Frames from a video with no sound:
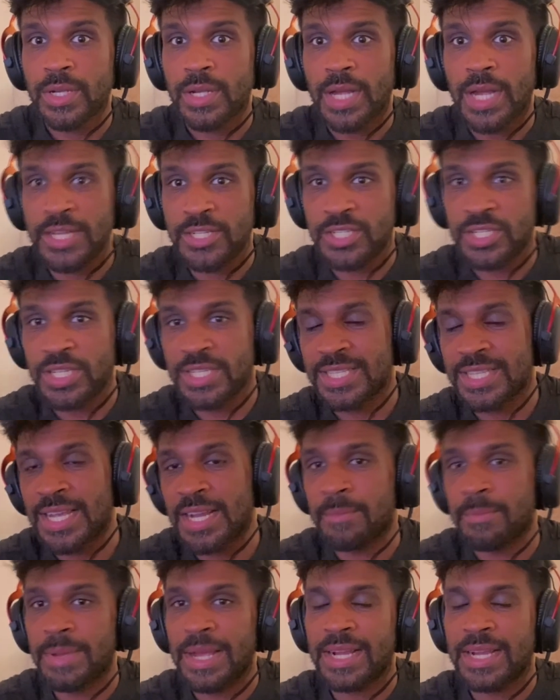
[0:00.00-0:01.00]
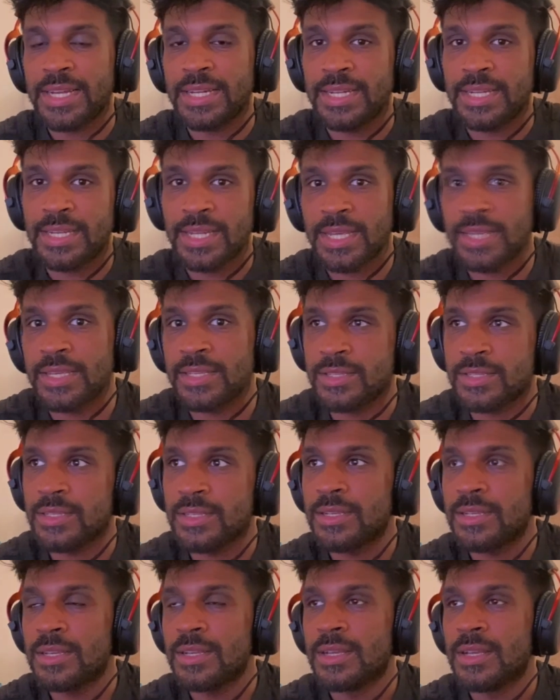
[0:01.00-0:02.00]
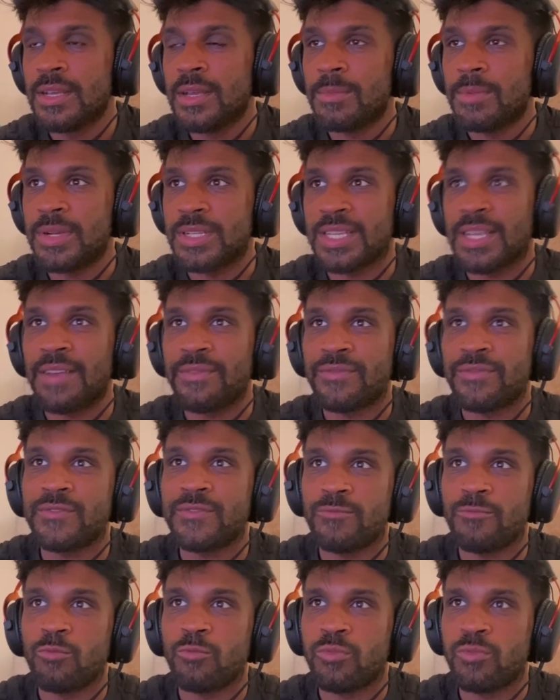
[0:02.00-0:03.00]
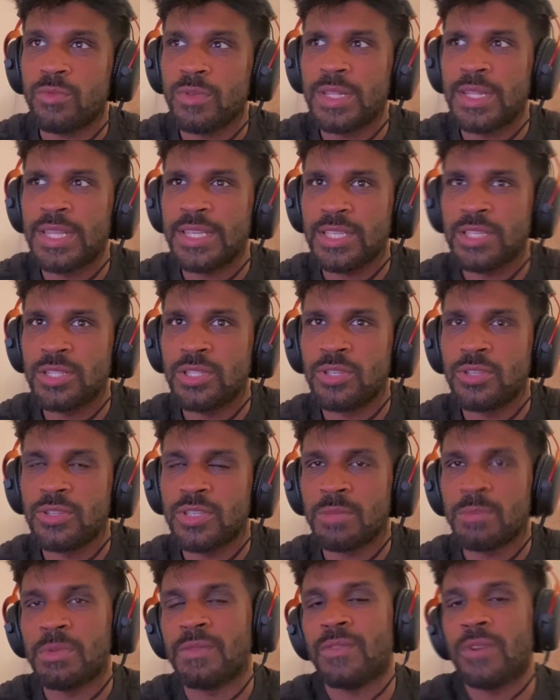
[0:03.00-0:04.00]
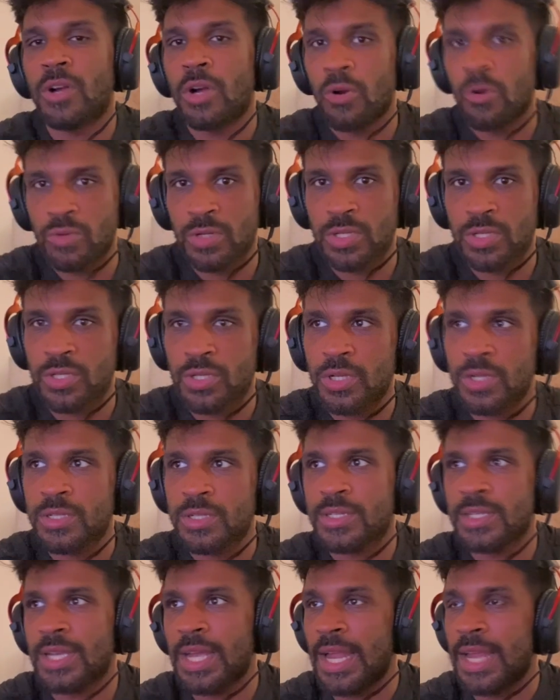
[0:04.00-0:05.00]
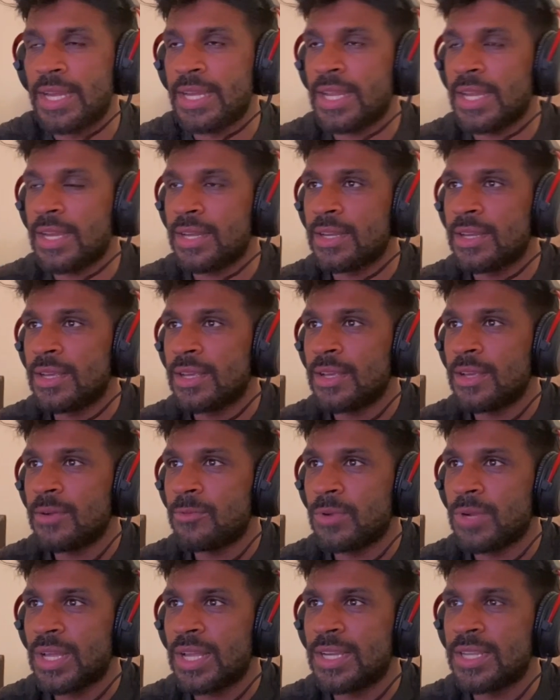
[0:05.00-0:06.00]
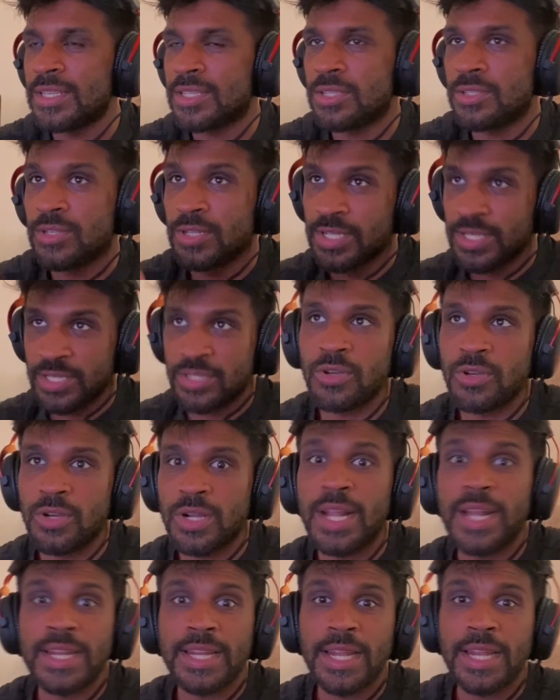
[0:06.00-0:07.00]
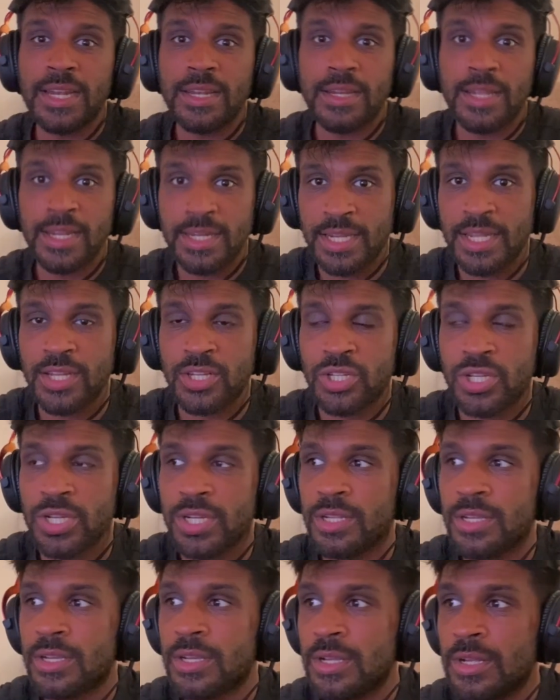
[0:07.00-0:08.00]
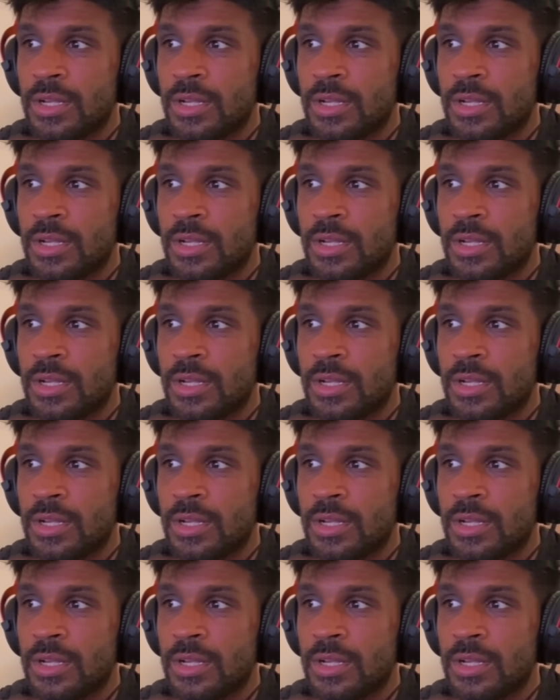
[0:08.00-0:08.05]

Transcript: how she sang back in the days, because I've listened to some of her older songs, and then when I listened to this song and then Addiction,